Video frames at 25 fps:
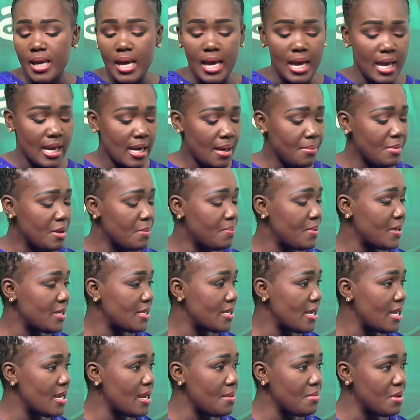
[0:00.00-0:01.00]
and I'm in
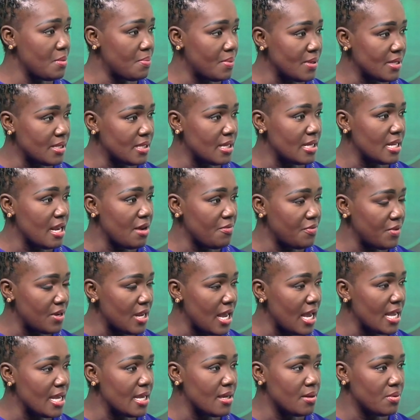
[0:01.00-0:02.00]
Pesce, and I'm in Pesce, and after
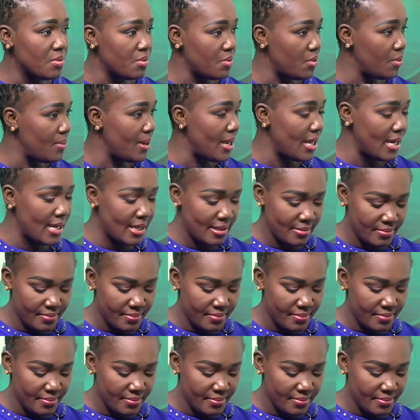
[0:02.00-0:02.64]
Diane, waiting.